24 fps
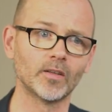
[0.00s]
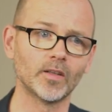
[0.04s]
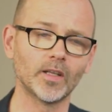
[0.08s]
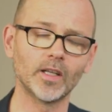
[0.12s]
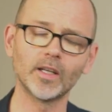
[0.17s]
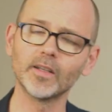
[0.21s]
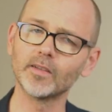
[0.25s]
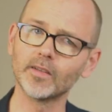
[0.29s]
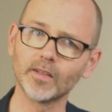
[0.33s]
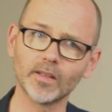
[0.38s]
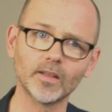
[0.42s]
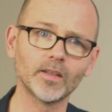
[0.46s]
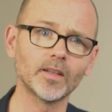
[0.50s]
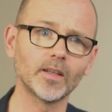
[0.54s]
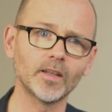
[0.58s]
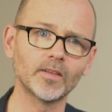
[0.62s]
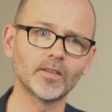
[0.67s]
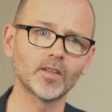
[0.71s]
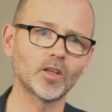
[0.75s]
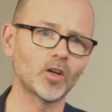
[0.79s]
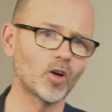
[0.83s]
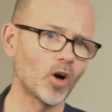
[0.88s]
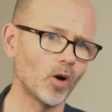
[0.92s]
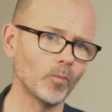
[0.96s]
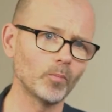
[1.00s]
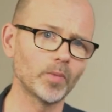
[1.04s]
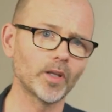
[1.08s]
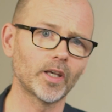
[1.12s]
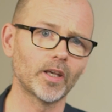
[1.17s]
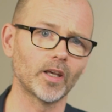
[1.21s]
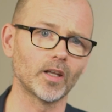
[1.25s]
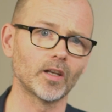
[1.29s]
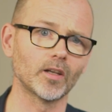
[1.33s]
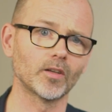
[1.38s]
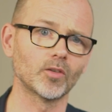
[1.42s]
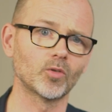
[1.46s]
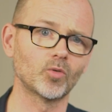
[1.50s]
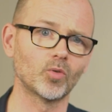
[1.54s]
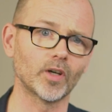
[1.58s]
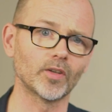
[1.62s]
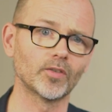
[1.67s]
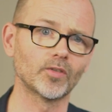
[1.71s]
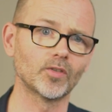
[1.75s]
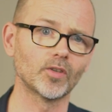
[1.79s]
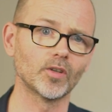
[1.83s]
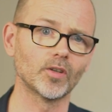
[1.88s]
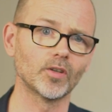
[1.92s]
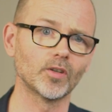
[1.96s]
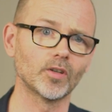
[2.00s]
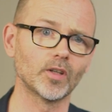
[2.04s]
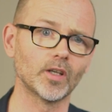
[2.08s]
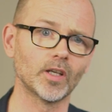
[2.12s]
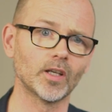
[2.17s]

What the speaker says: It's a complicated question